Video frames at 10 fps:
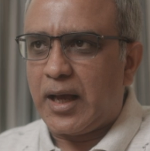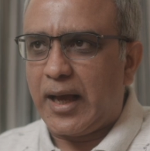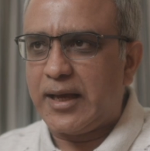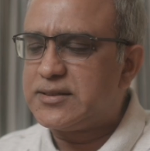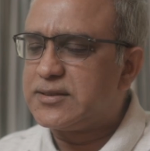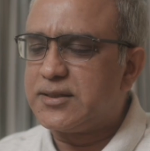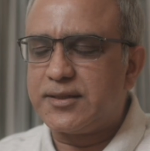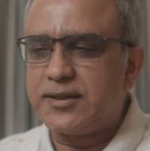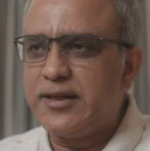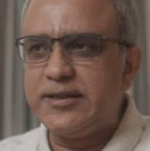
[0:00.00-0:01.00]
I
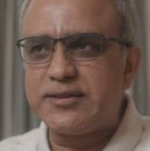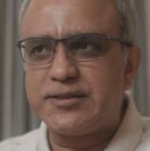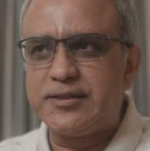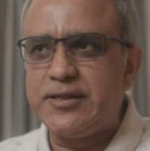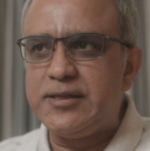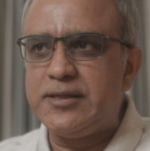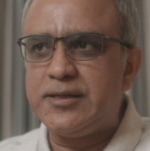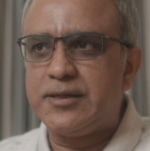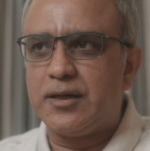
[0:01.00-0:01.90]
certainly see